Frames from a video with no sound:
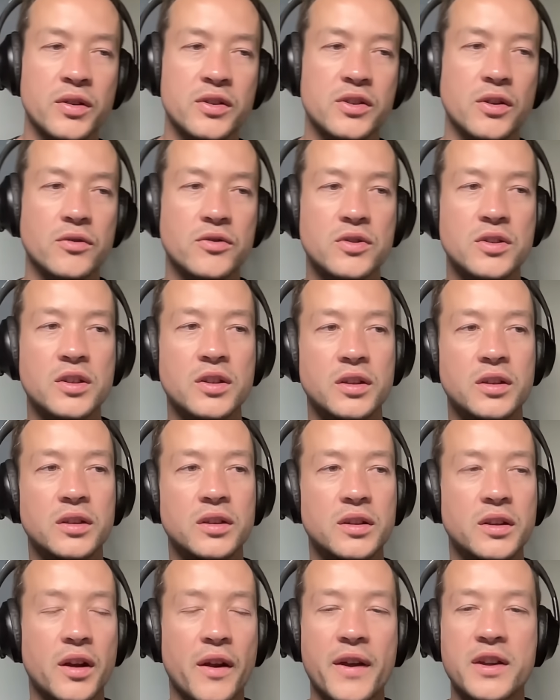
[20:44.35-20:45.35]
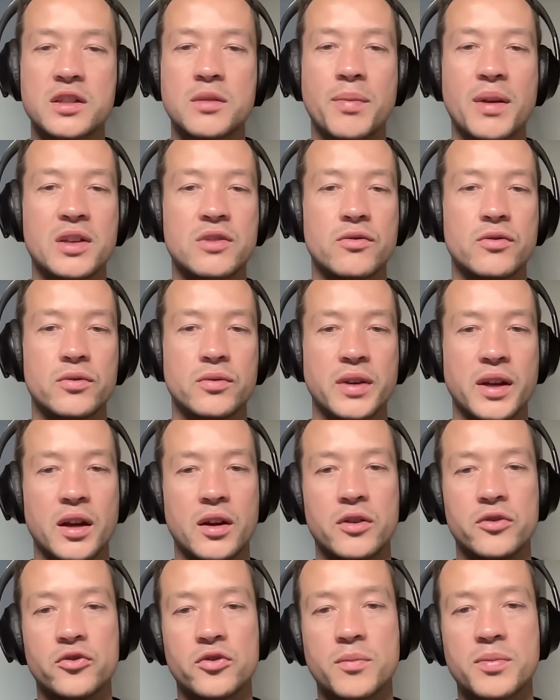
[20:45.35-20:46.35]
So that's the best result. You
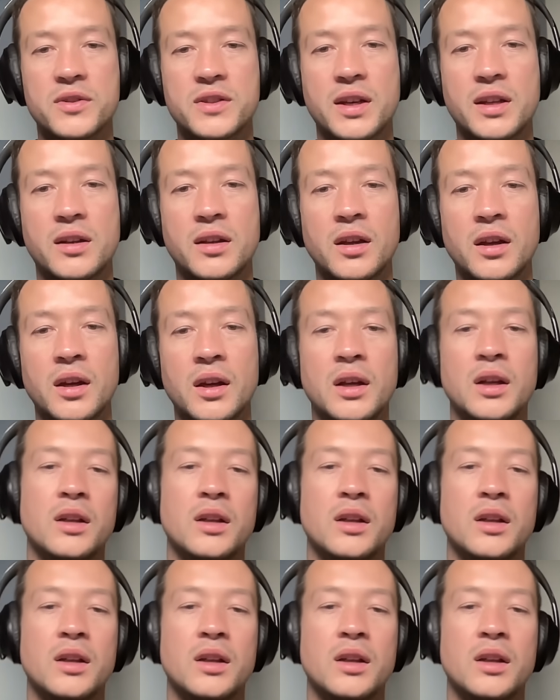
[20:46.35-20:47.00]
get 100%.